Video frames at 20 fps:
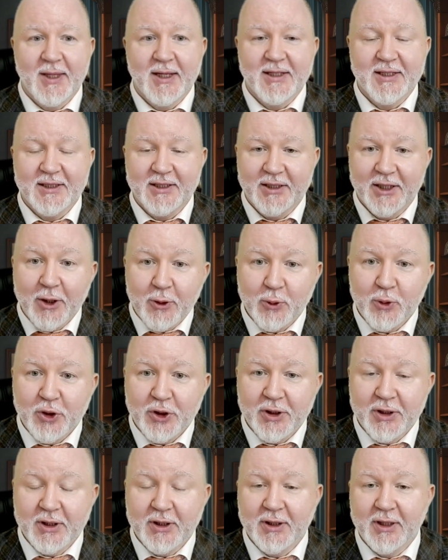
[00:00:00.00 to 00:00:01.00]

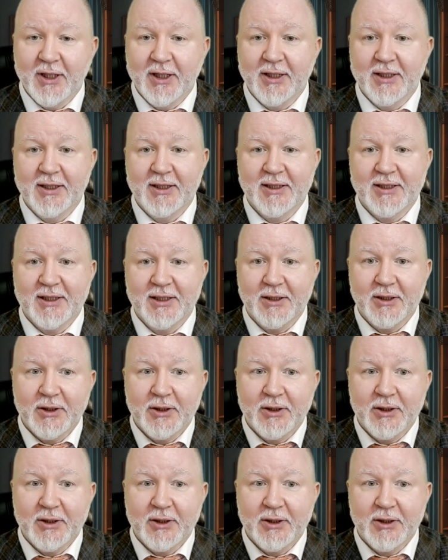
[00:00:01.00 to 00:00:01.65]
notion, and it's a